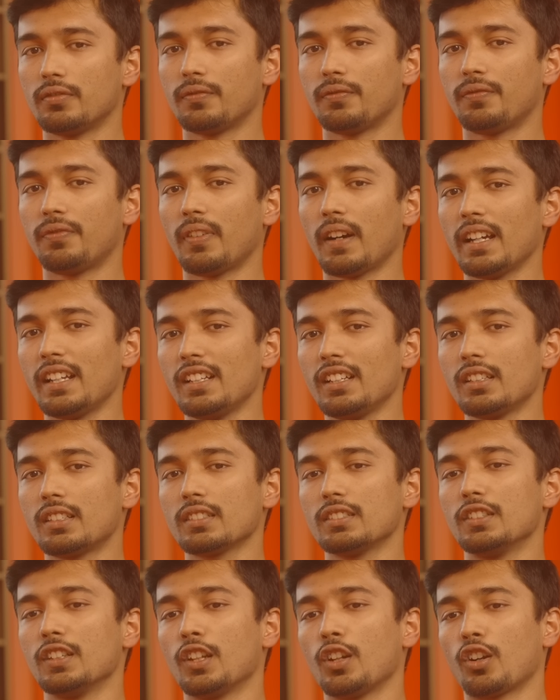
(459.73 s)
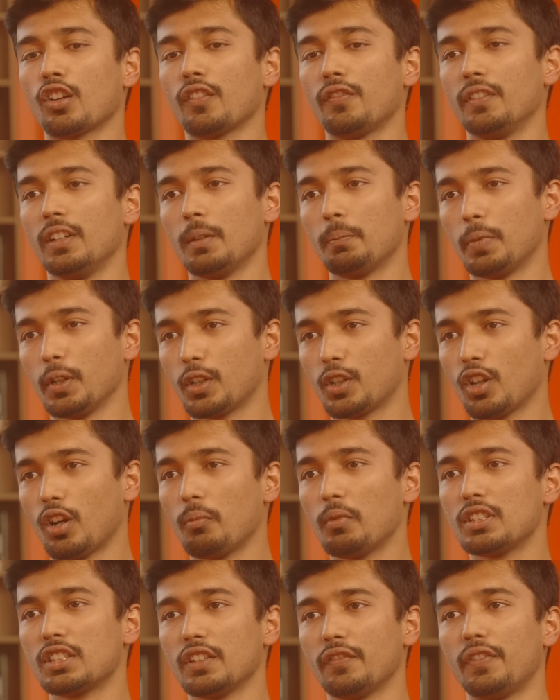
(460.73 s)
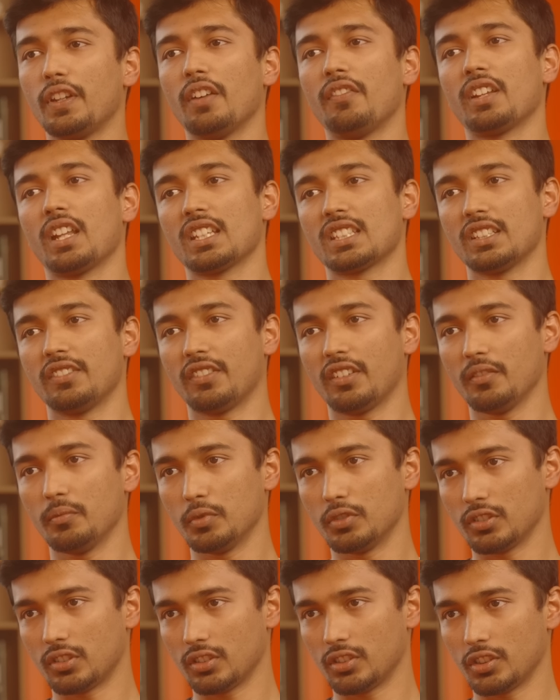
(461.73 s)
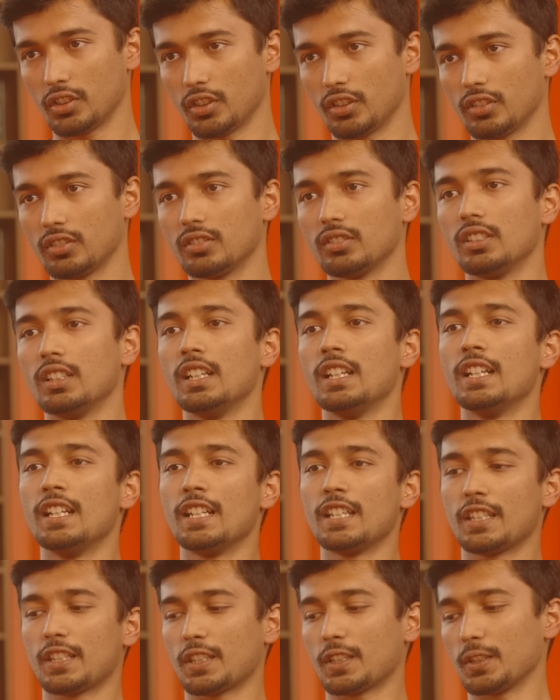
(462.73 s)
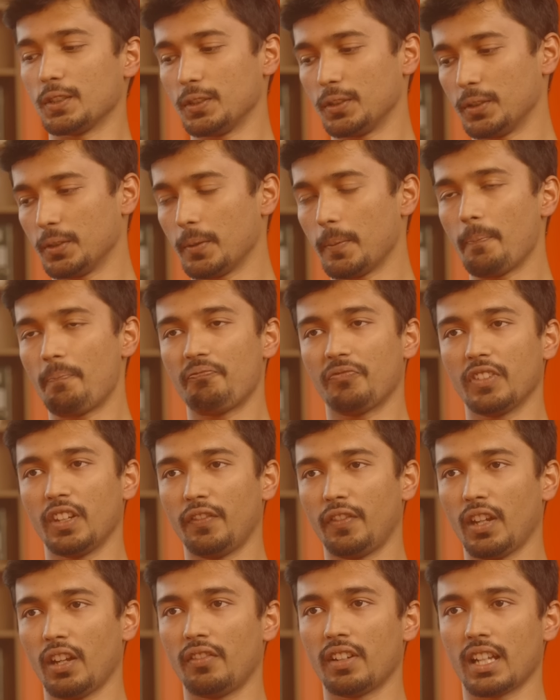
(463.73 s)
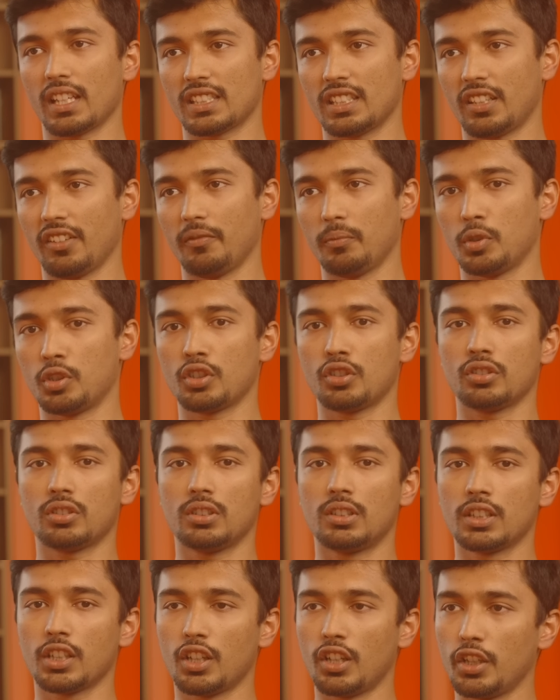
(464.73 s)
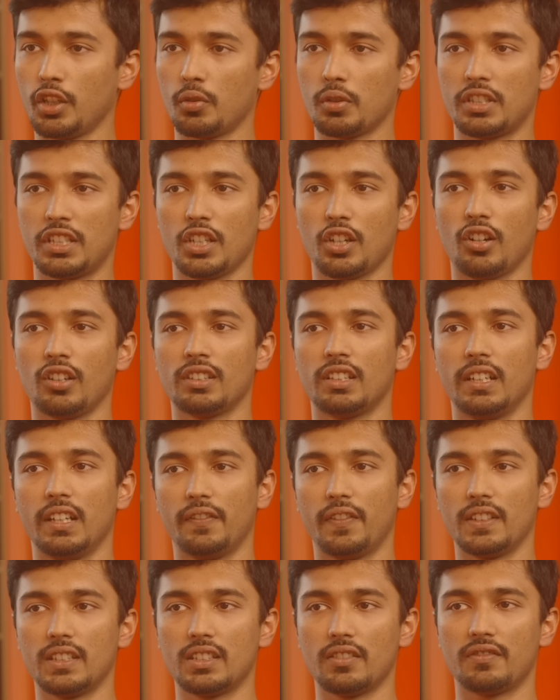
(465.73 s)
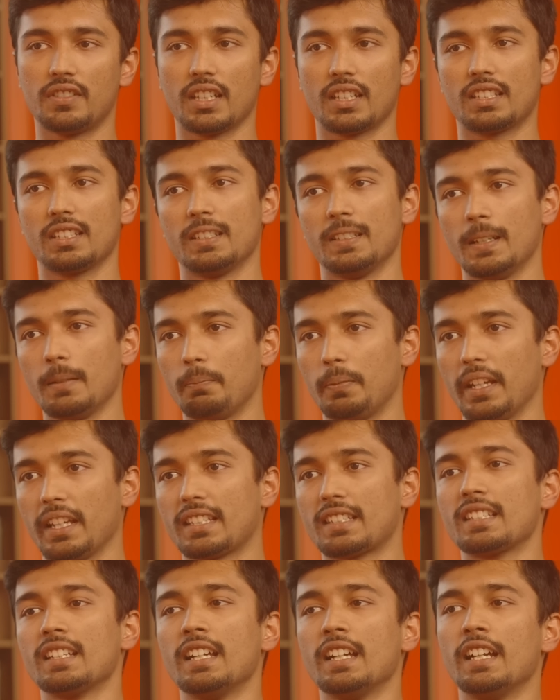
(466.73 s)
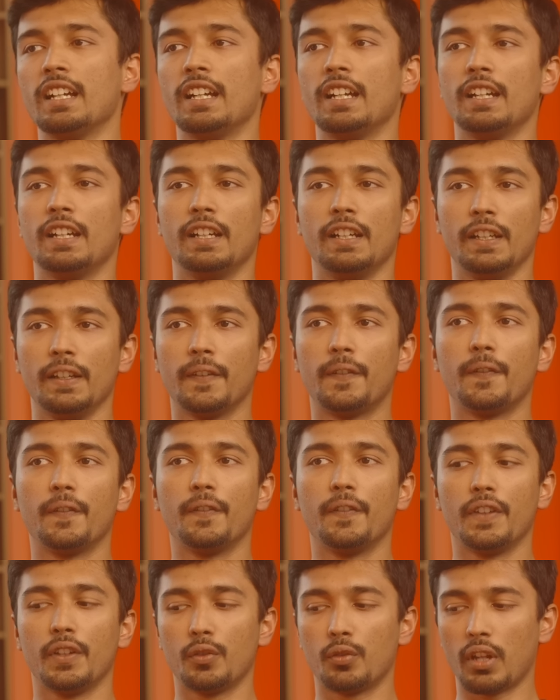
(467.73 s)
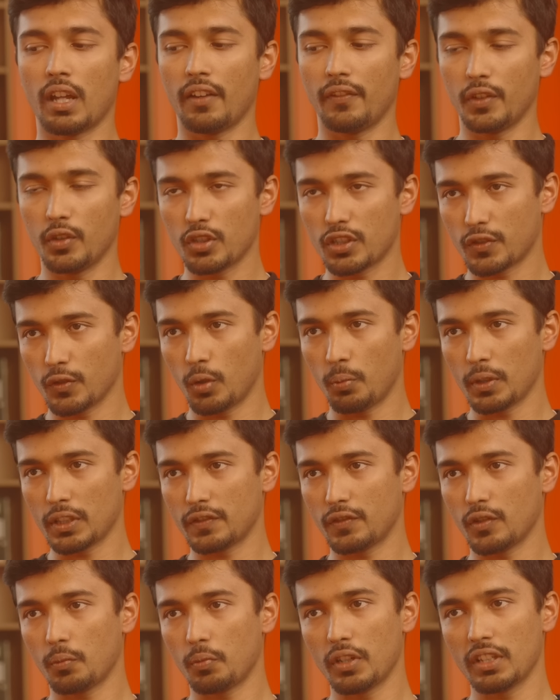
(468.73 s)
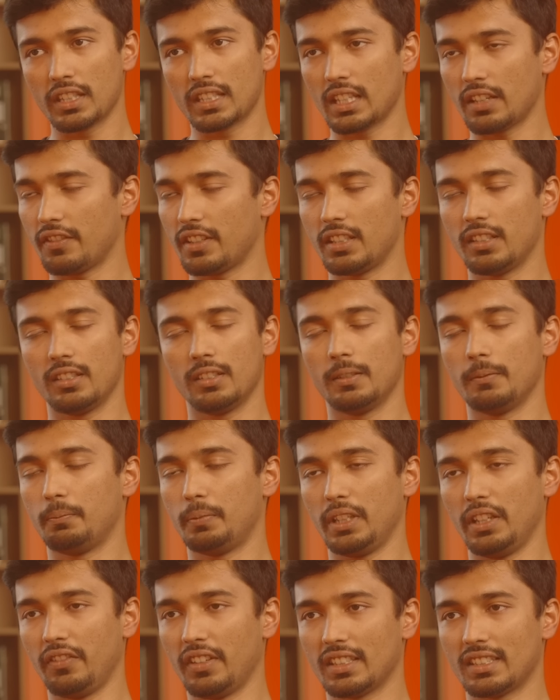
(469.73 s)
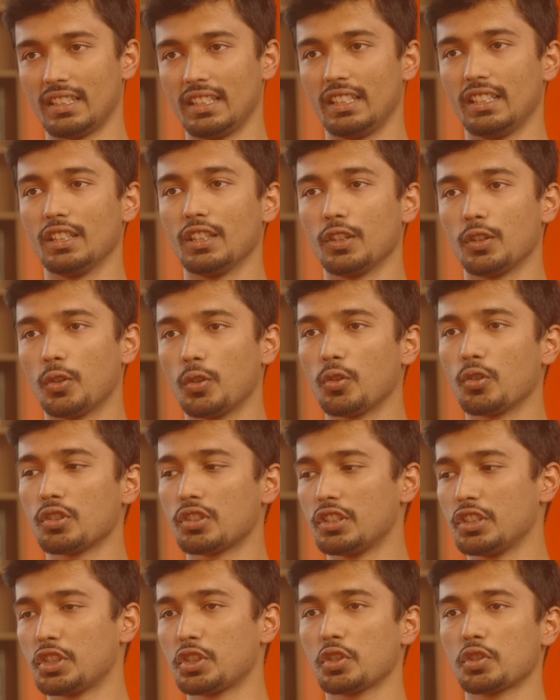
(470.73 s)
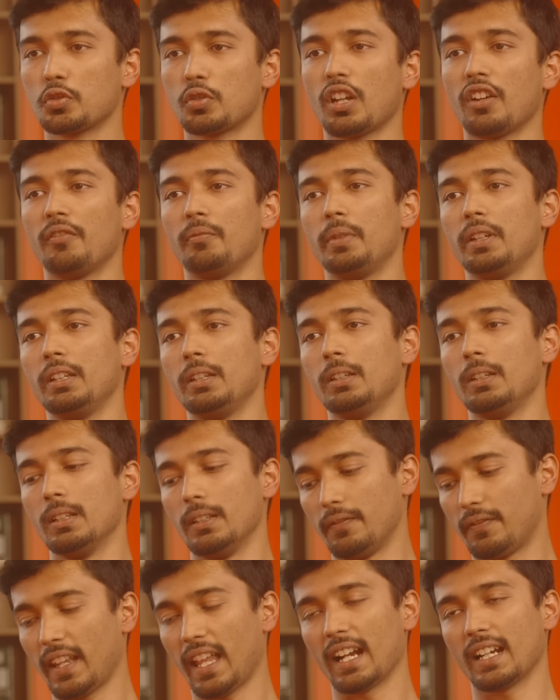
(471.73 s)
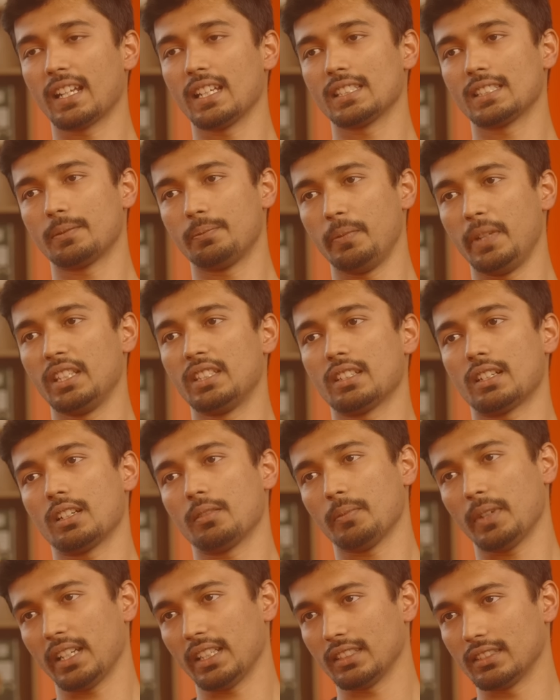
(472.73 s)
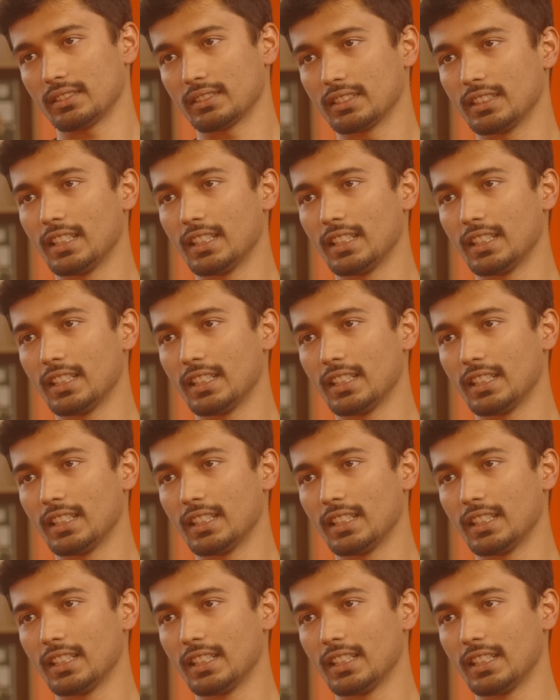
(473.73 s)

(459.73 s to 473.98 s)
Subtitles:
find a lot of nitpick comments if you have an assertive mode turned on. So if you have an assertive mode turned on, you would see all the defensive checks and nitpicks. If we would have used Opus 4.7 previously, those issues would have been flagged as major and minor.